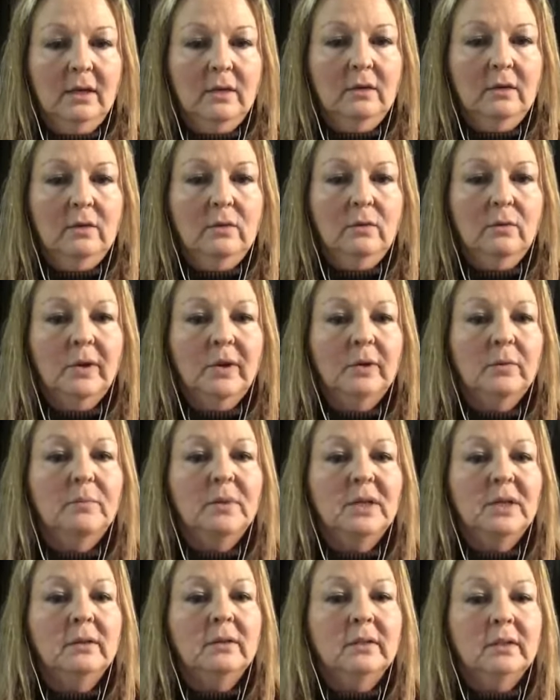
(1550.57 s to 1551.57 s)
we are
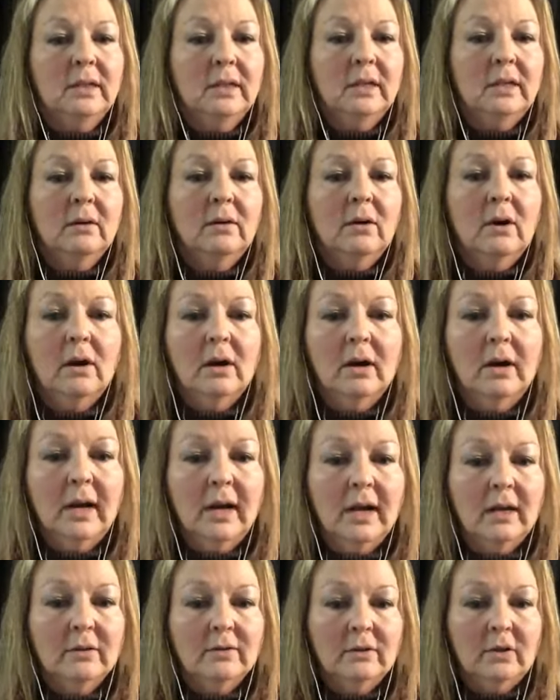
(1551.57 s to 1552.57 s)
building our
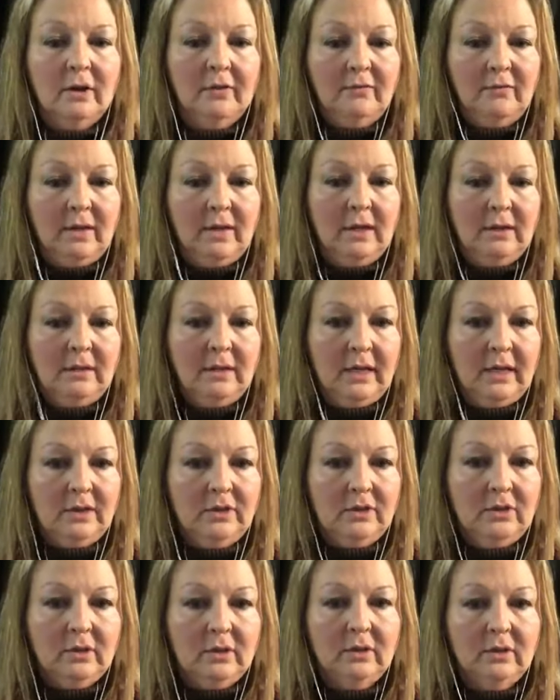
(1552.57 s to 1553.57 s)
house, our
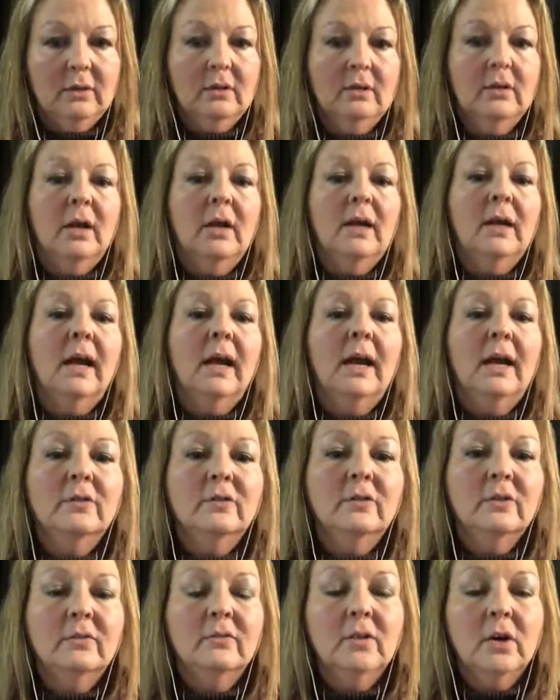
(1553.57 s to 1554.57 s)
foundation on a house
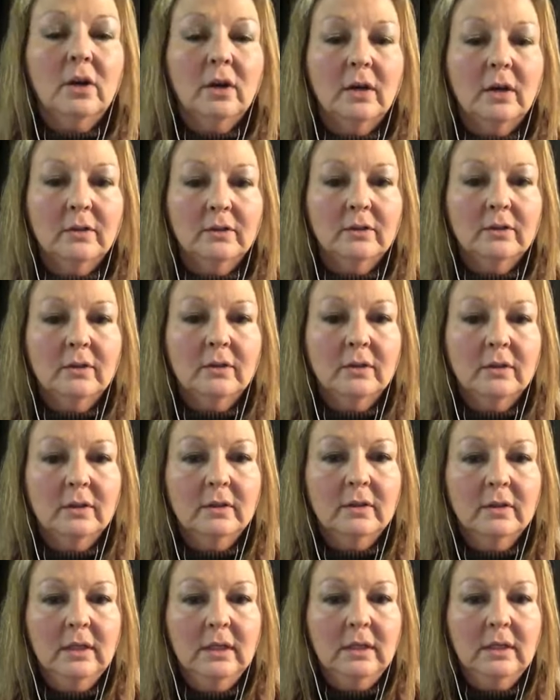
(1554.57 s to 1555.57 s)
of cards.
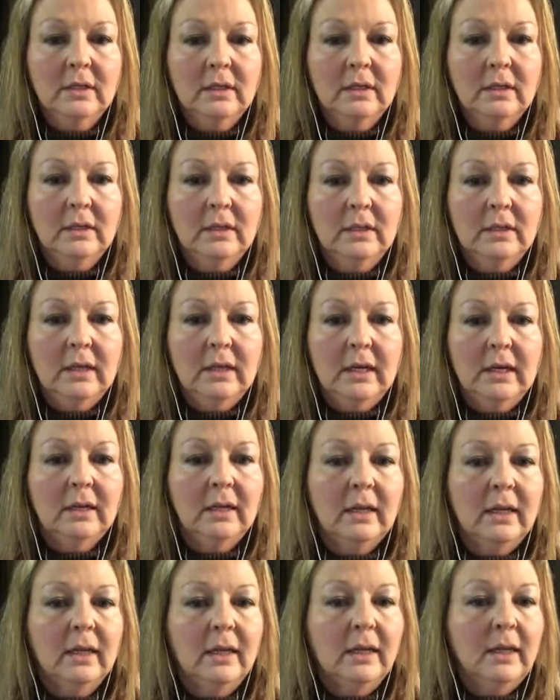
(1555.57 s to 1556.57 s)
And
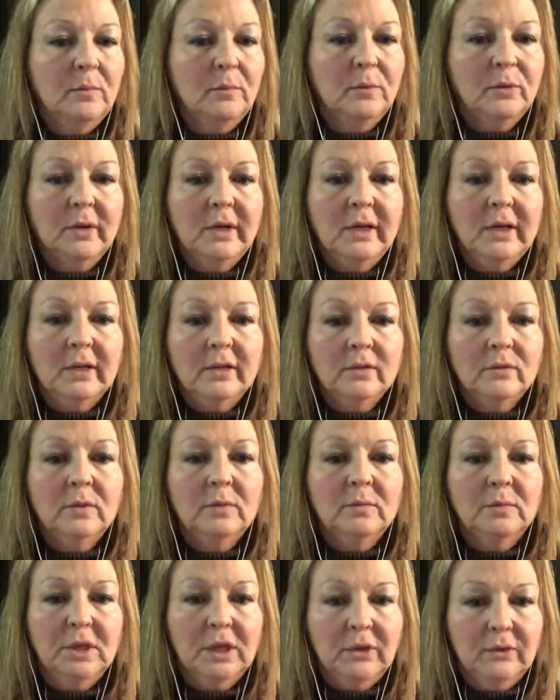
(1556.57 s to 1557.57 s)
any breeze will
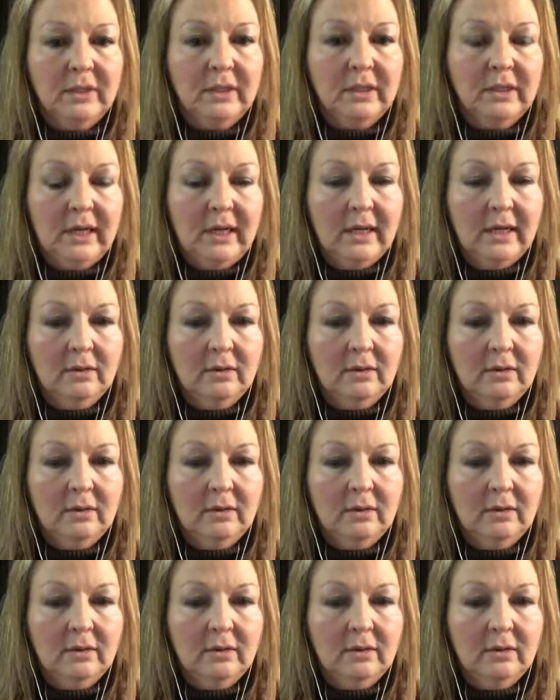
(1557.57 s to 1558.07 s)
blow it down.